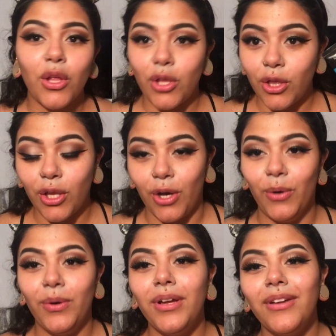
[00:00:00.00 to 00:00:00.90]

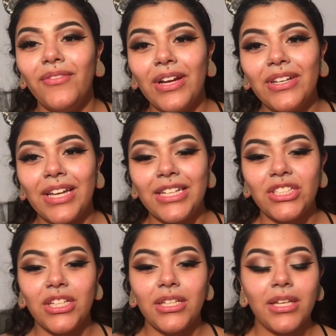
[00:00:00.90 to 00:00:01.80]
Glow
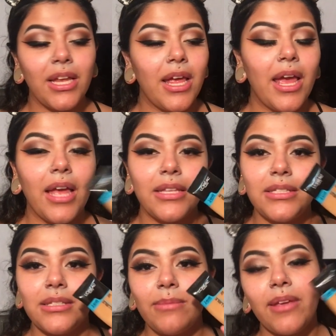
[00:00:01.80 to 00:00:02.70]
foundation.
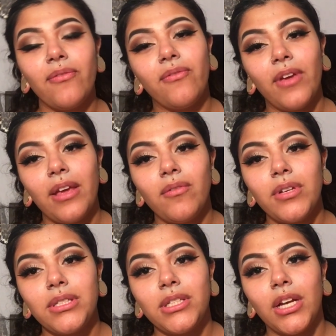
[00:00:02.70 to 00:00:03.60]
This is my
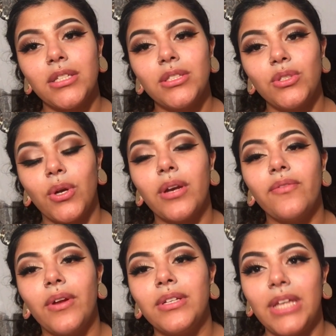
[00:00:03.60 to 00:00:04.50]
favorite drugstore
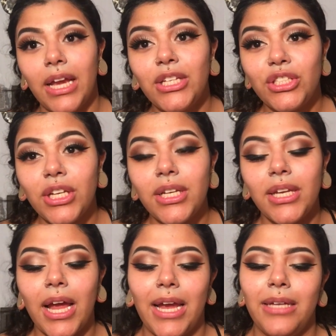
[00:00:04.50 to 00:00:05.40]

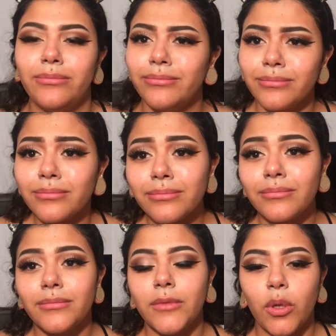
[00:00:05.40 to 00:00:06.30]
foundation. I
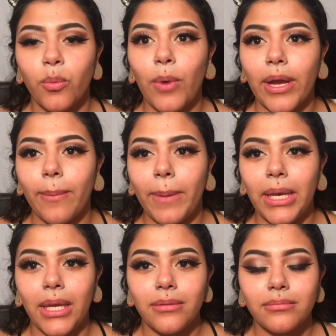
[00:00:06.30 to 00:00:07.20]

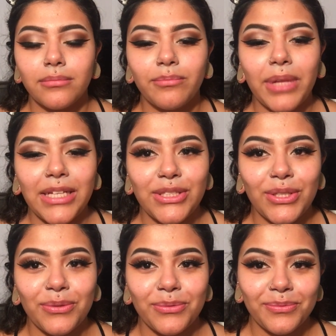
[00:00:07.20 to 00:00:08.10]
recommend it. Bless
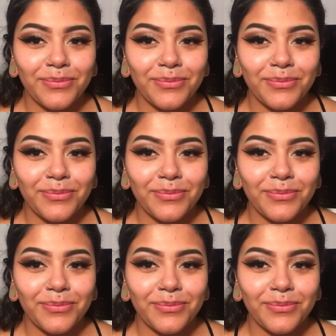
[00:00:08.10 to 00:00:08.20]
you.